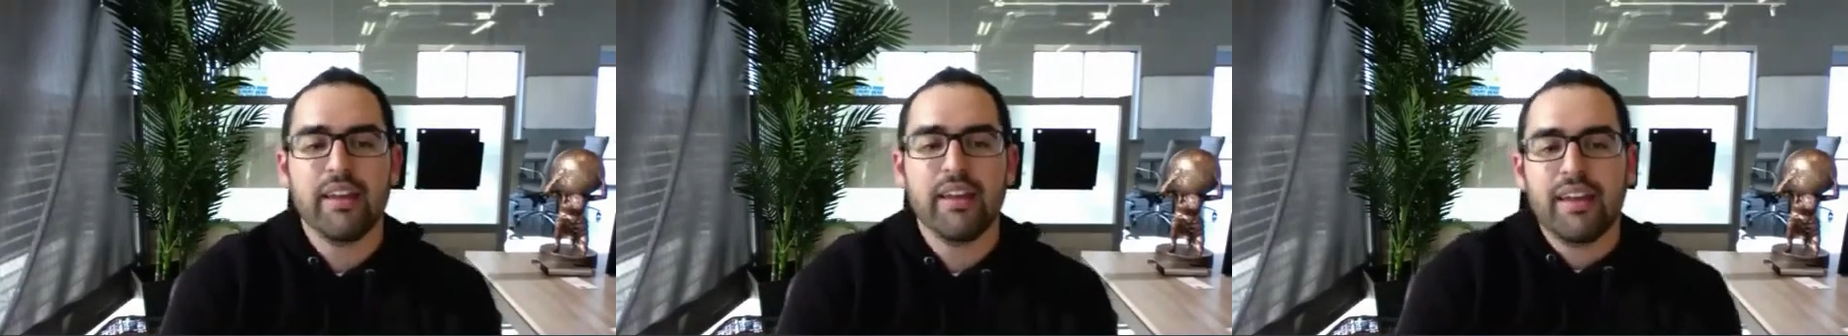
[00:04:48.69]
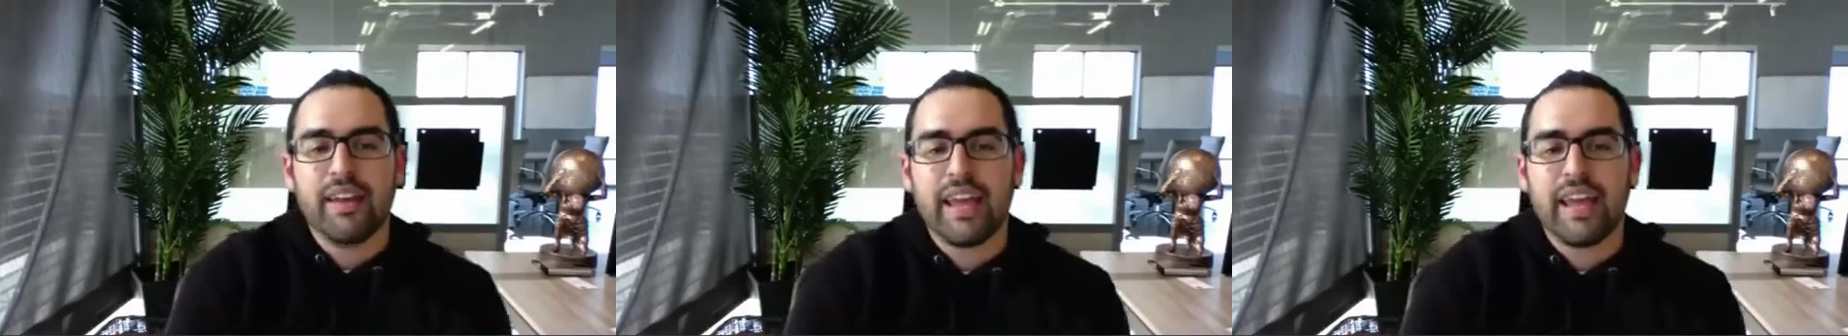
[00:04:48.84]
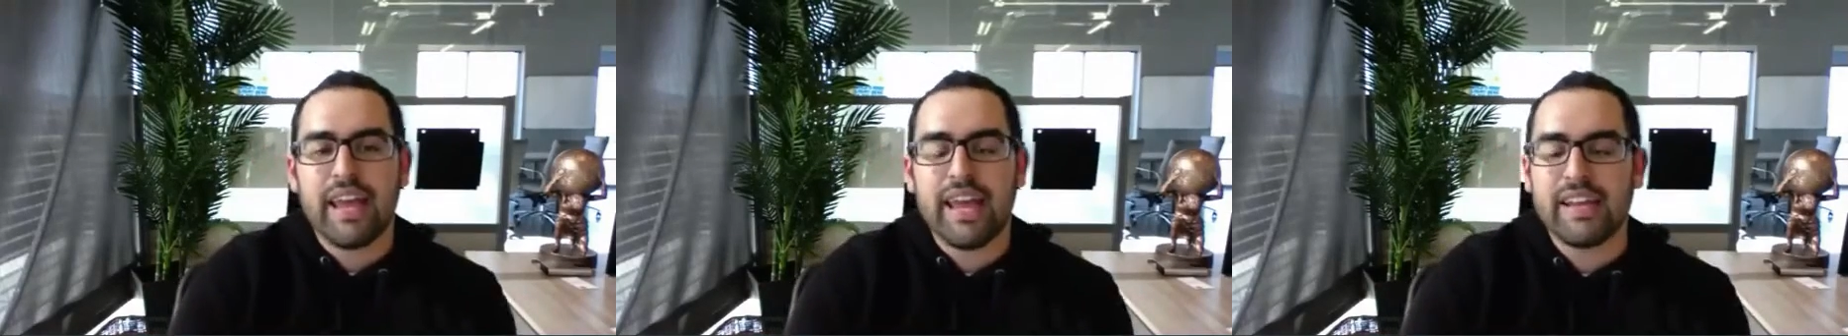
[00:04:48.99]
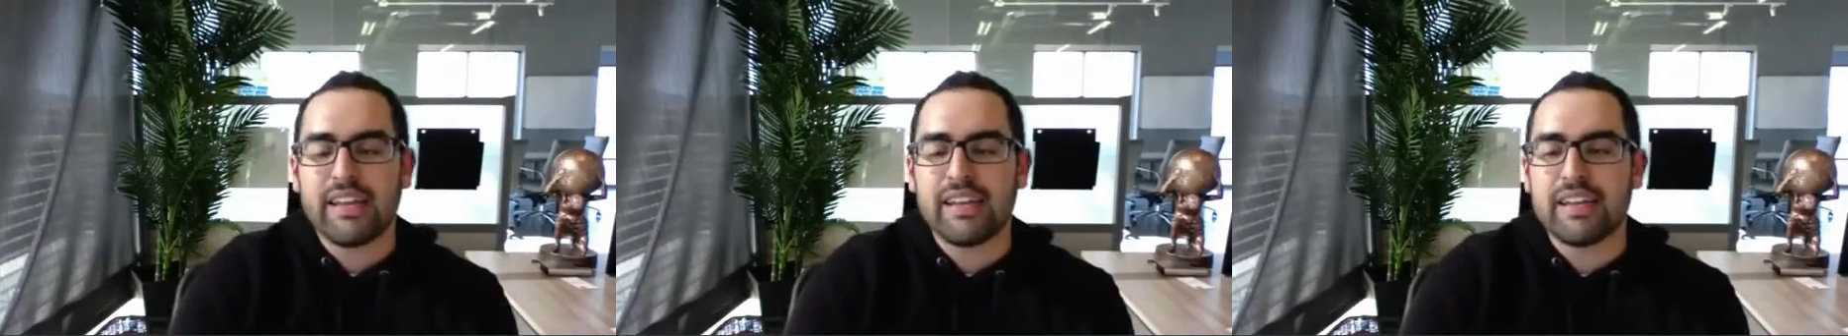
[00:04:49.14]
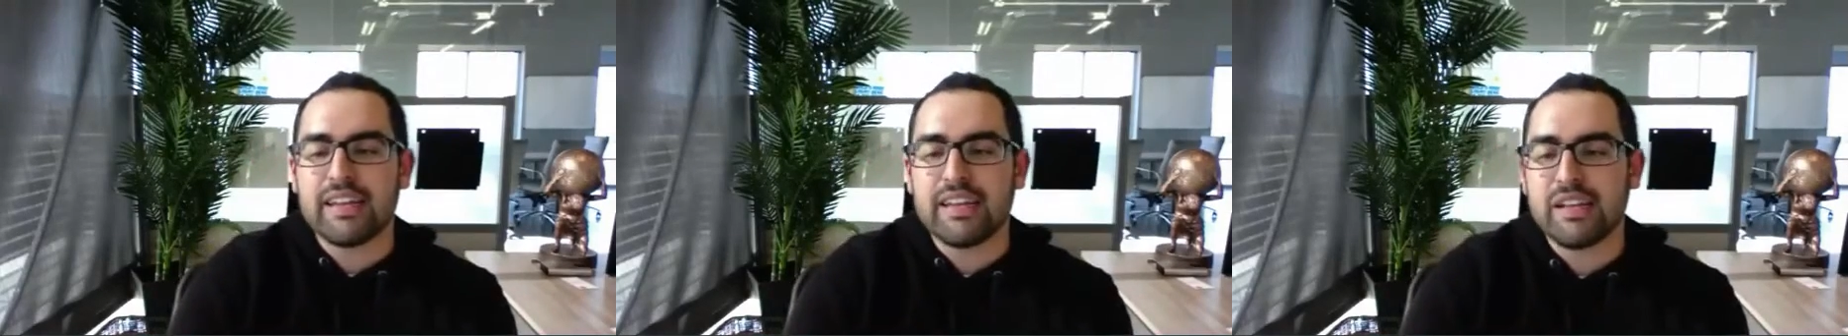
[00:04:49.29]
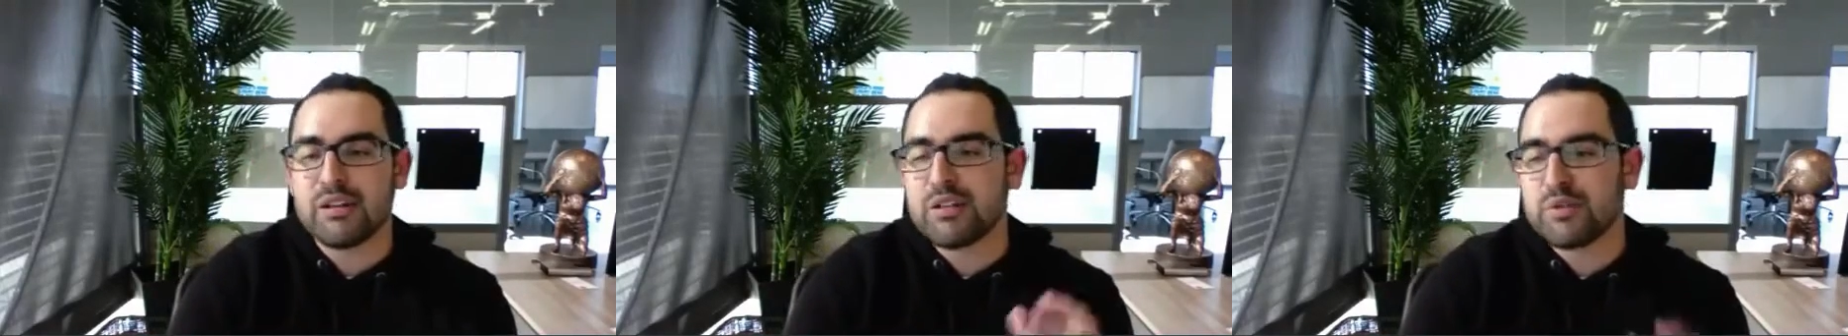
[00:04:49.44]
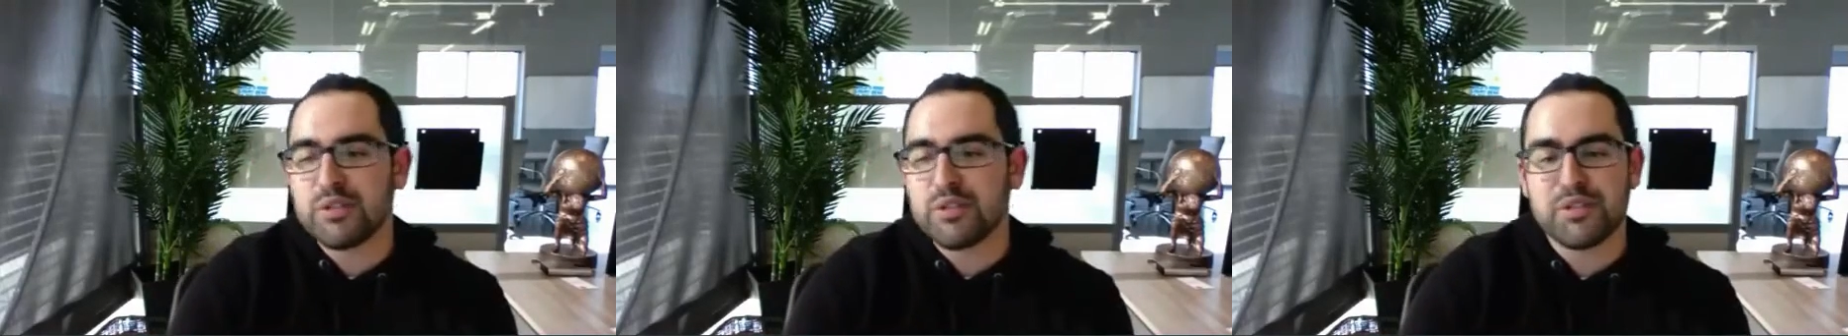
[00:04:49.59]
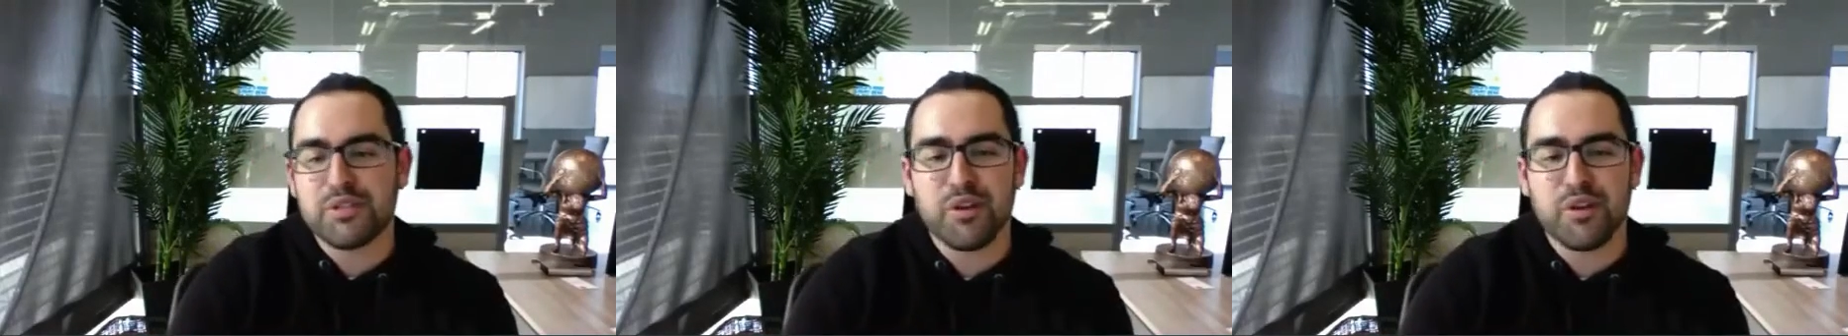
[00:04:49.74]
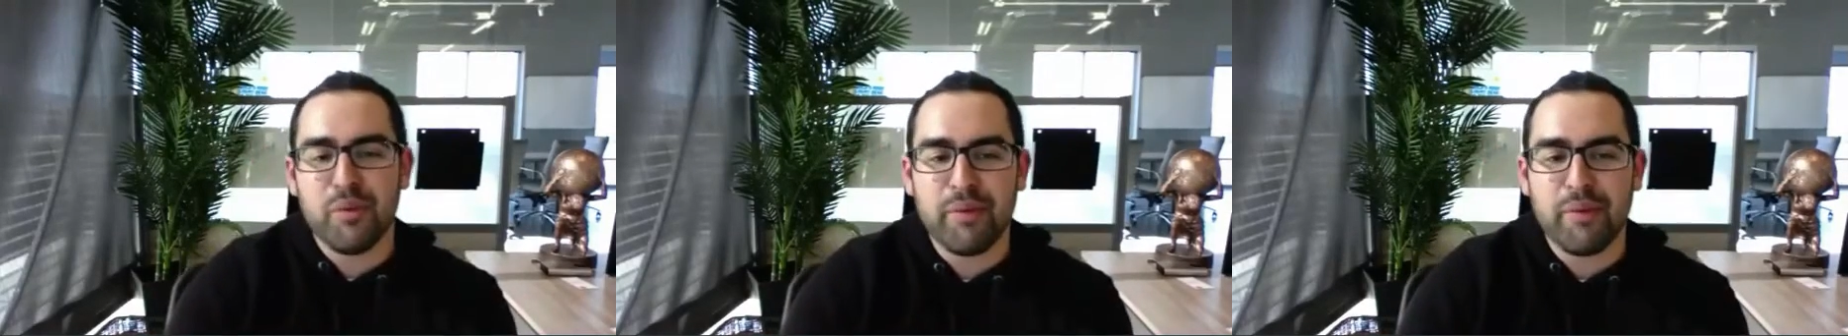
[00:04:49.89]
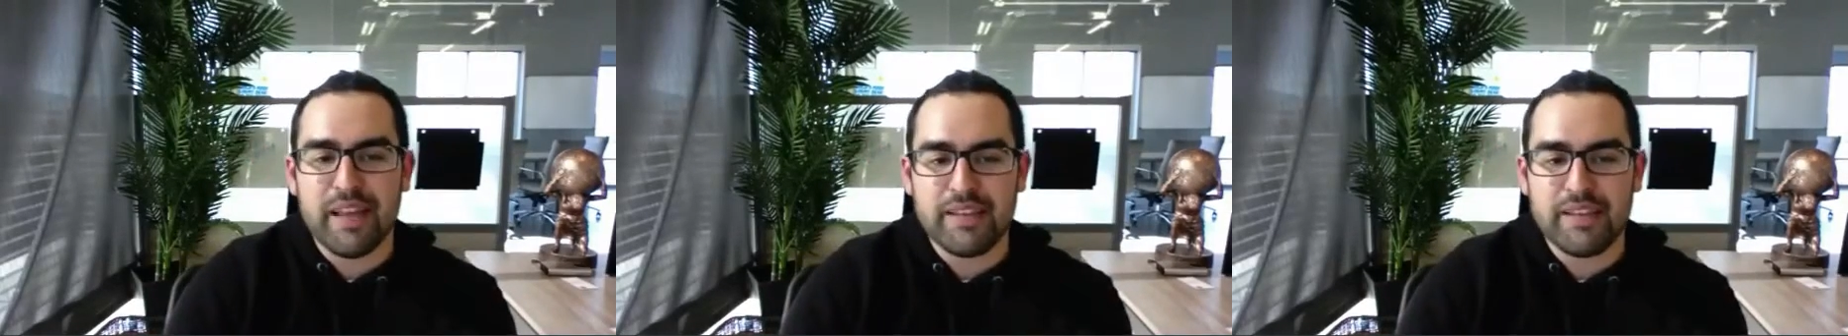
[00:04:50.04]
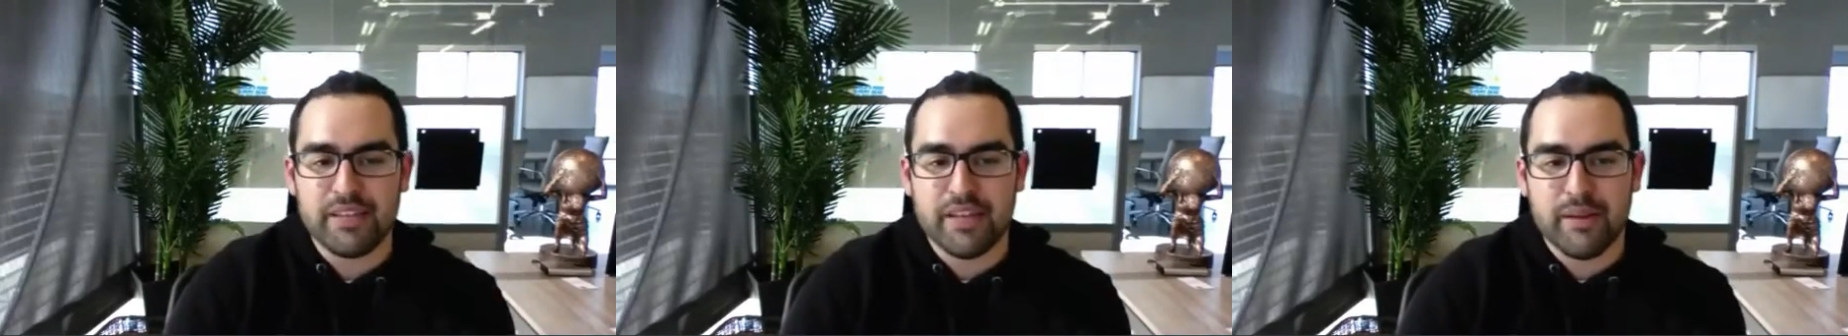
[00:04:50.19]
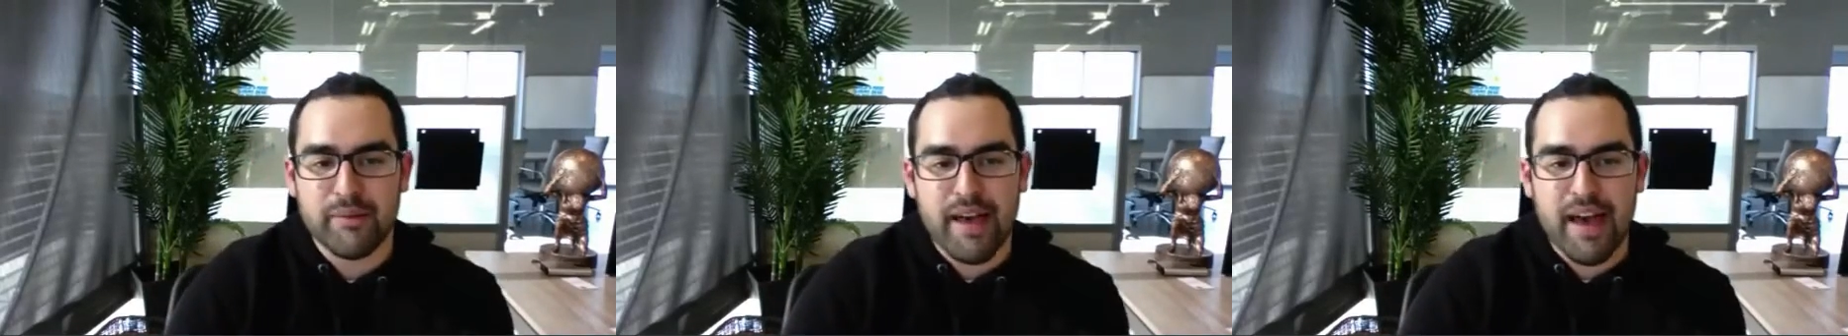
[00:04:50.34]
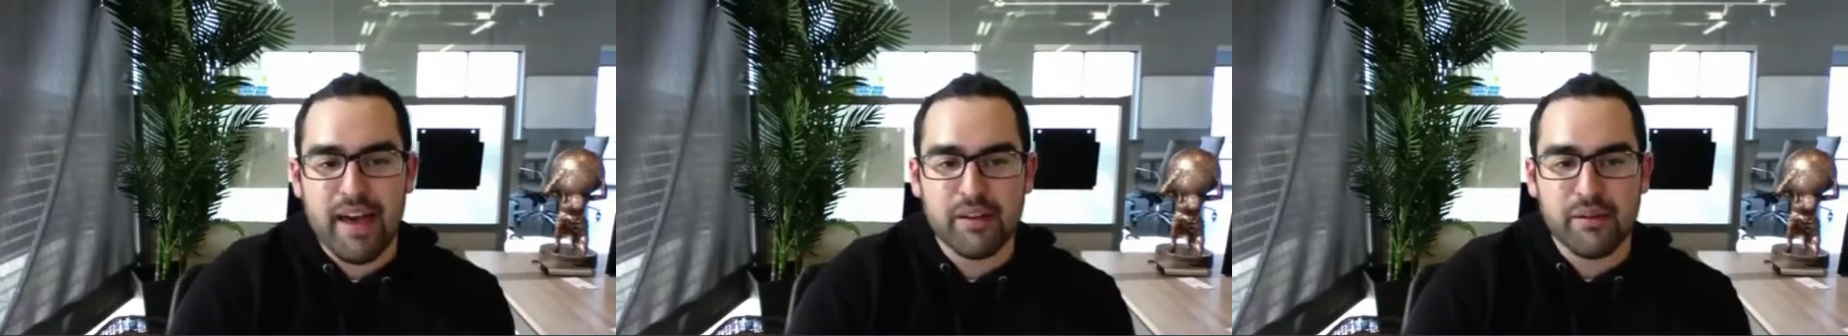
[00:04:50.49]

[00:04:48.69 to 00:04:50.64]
And here's what's so amazing about it.